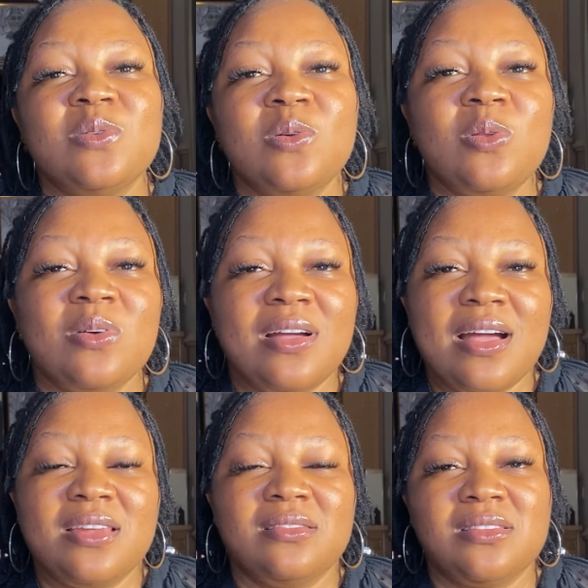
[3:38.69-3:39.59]
Like
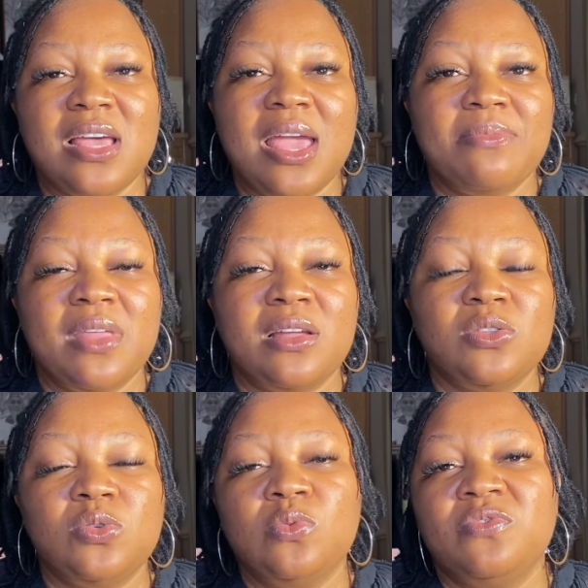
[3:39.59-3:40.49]
I
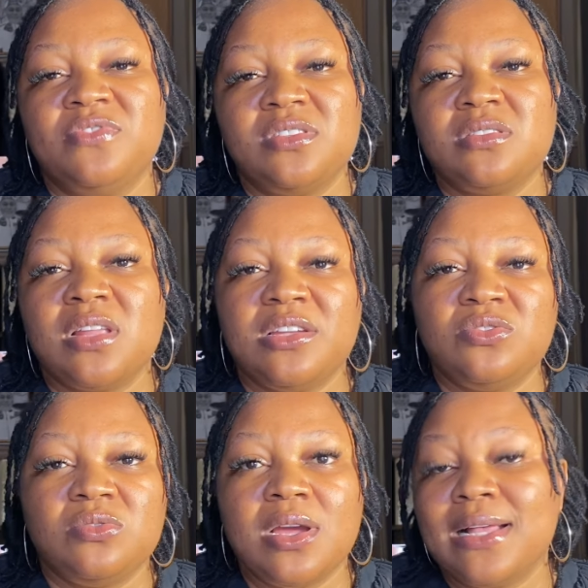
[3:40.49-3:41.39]
know I know
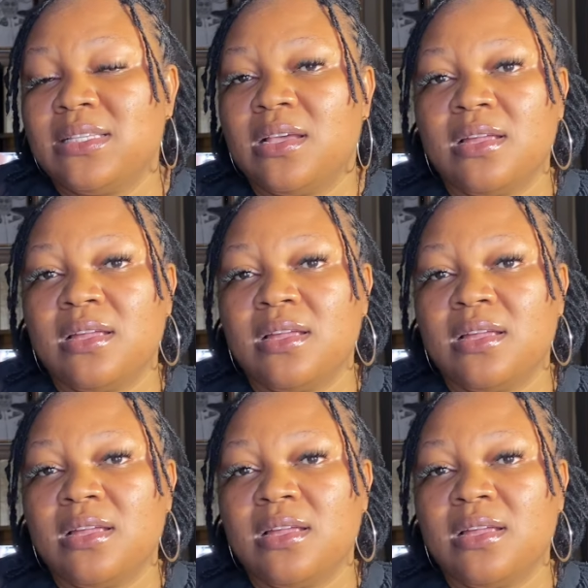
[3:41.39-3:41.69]
how